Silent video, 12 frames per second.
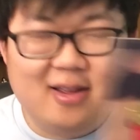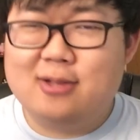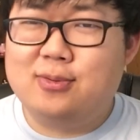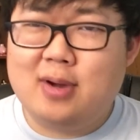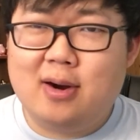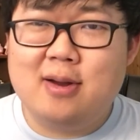
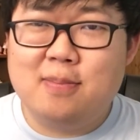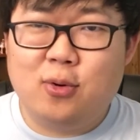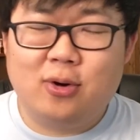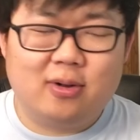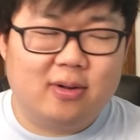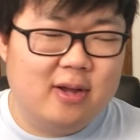Yes, we are
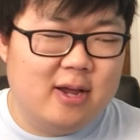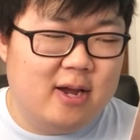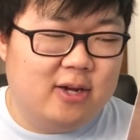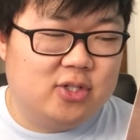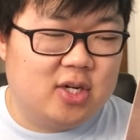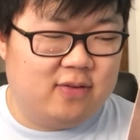immortal.
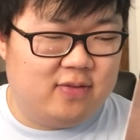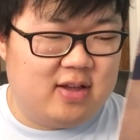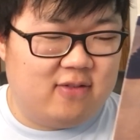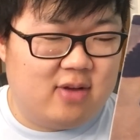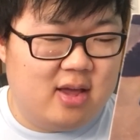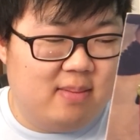
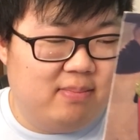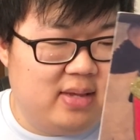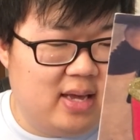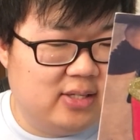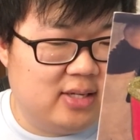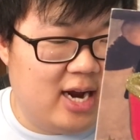Genevieve, P.S.